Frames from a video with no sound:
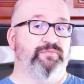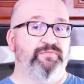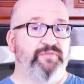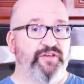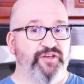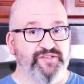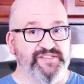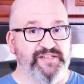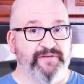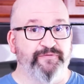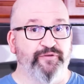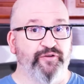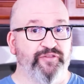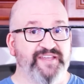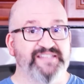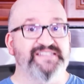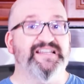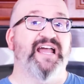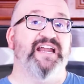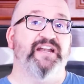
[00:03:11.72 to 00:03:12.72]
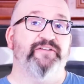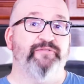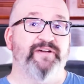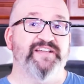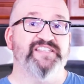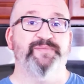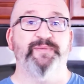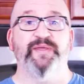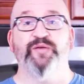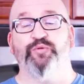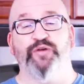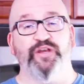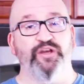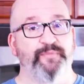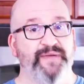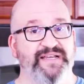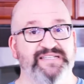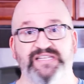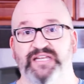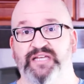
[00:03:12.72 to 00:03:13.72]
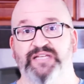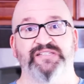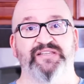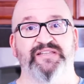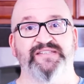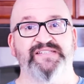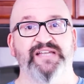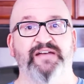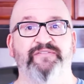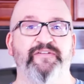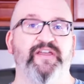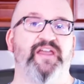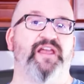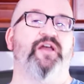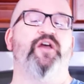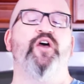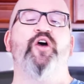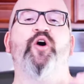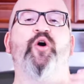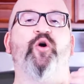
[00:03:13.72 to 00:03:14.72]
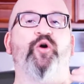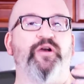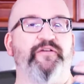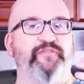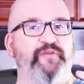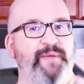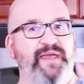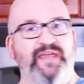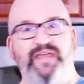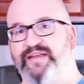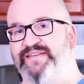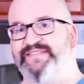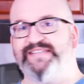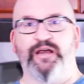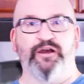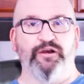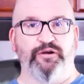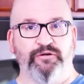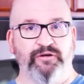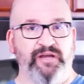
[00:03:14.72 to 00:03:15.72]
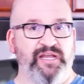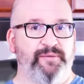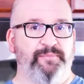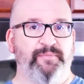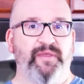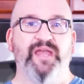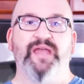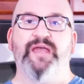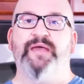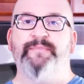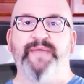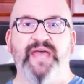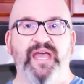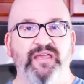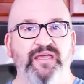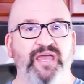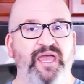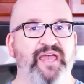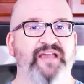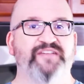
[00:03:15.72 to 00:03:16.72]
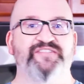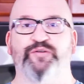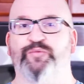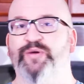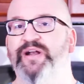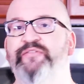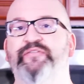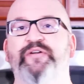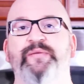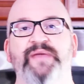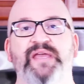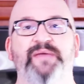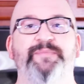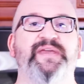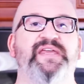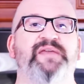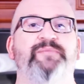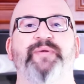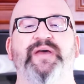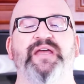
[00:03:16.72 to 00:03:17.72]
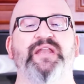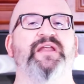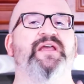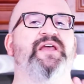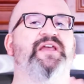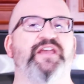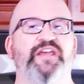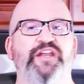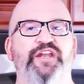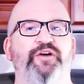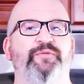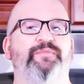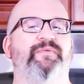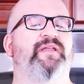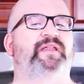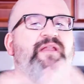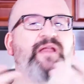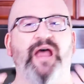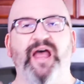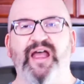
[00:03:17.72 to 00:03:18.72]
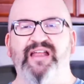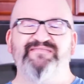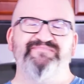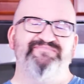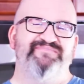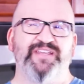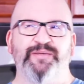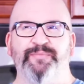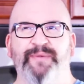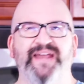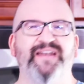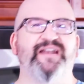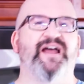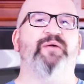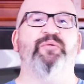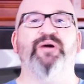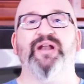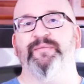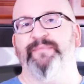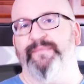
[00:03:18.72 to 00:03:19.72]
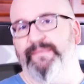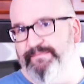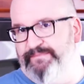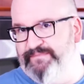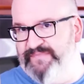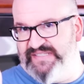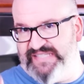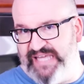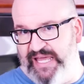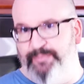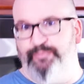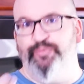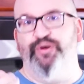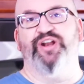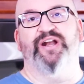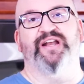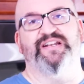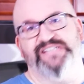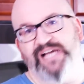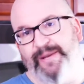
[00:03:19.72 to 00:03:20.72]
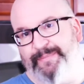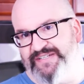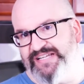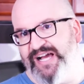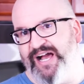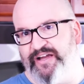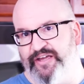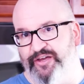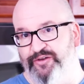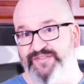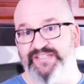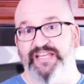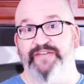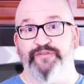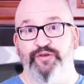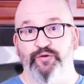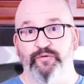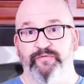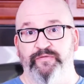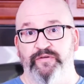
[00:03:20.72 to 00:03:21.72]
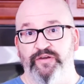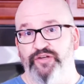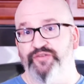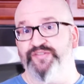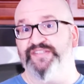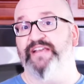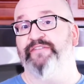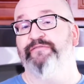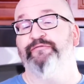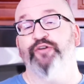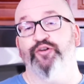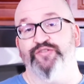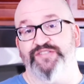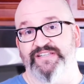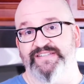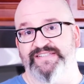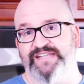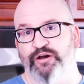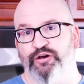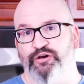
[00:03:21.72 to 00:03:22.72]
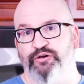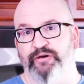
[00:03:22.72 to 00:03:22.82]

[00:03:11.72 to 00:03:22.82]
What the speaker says: use it for this kind of recipe where you're mixing into the stuffing, or if you're making sour cream pancakes or whatever it may be, but you might not wanna, say, put it on top of tacos if you're using frozen sour